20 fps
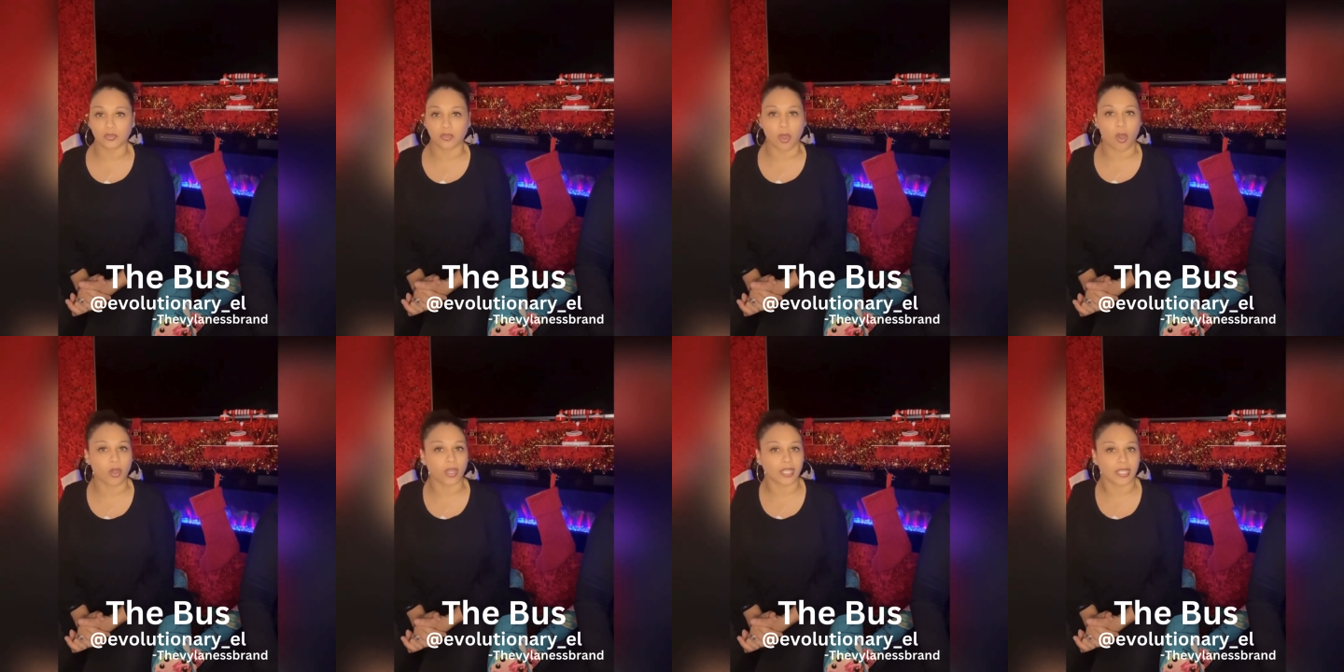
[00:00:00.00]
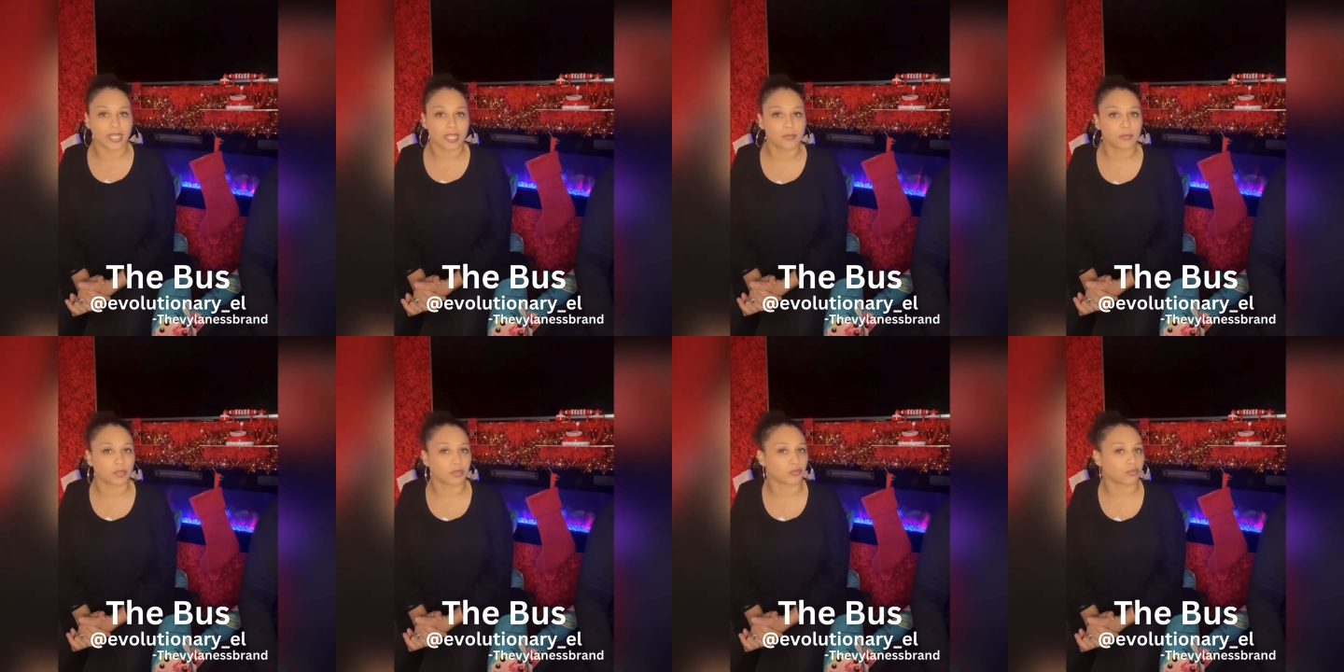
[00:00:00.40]
calling
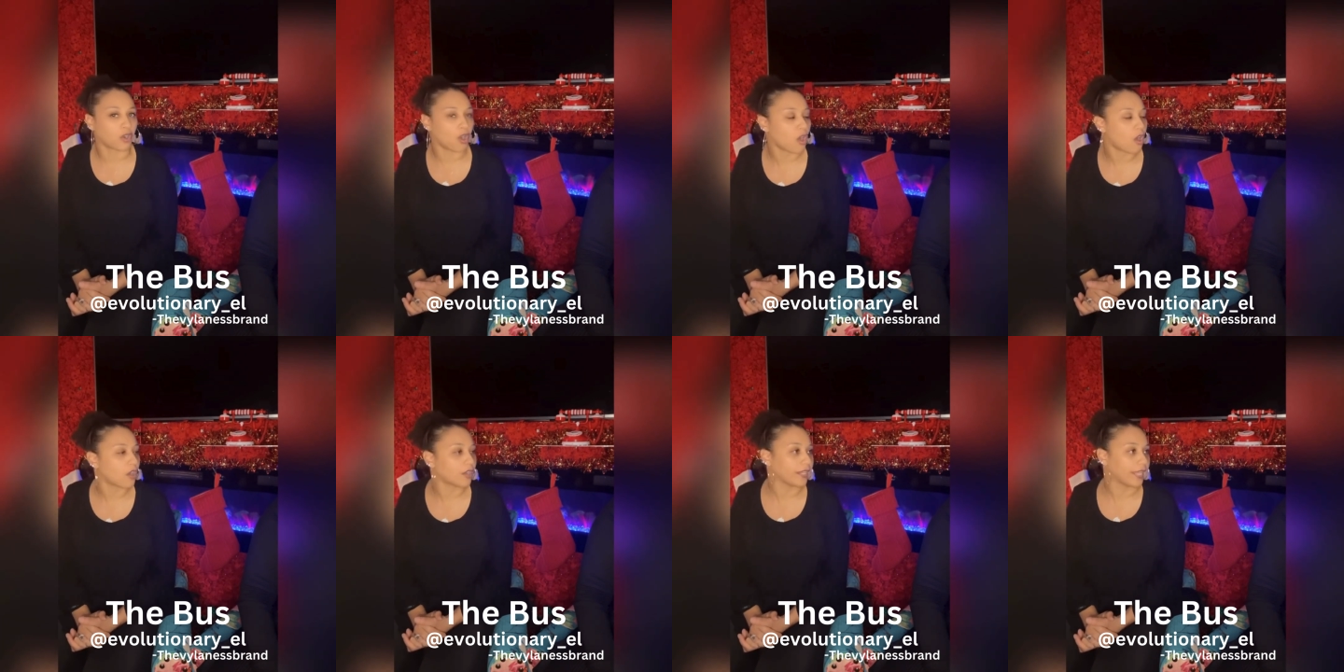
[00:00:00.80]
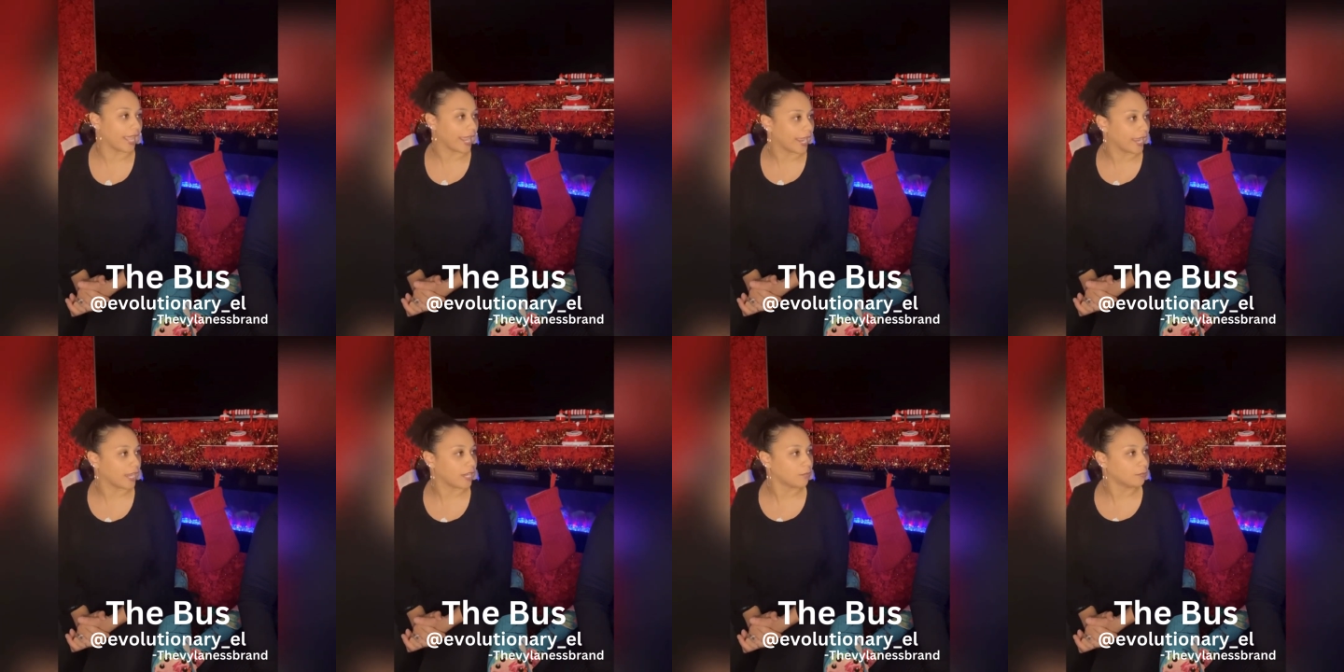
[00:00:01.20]
him the wrong
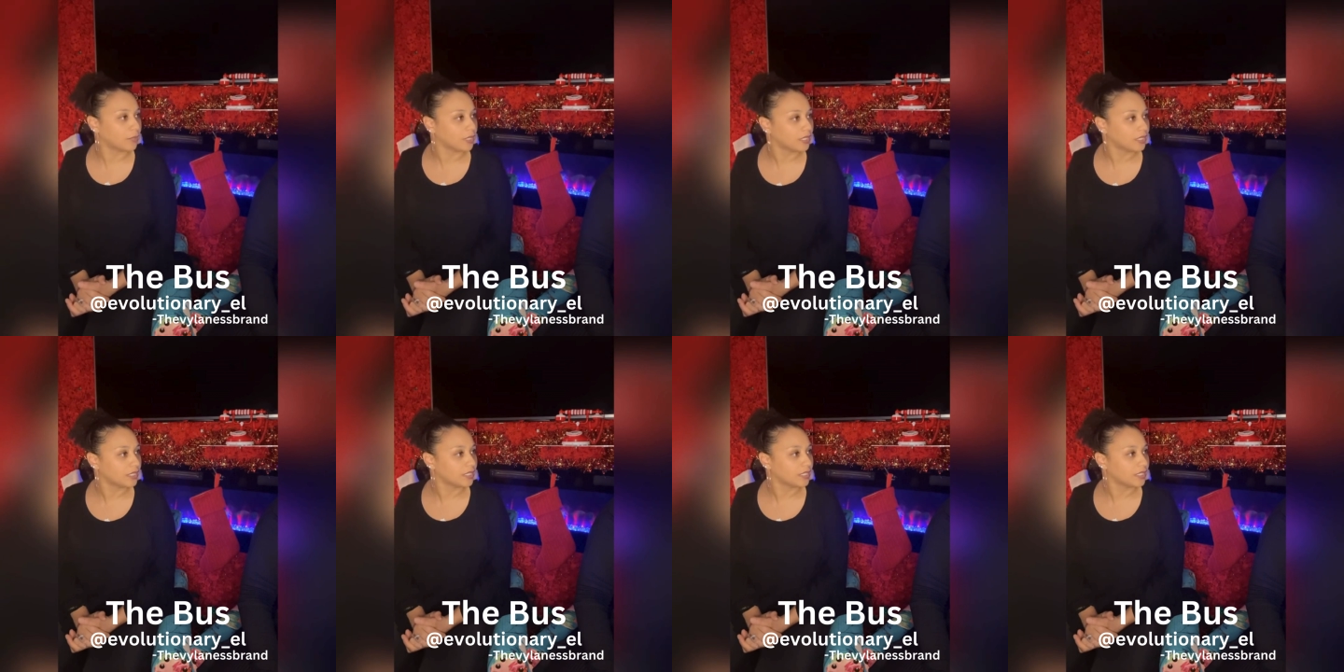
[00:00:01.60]
name.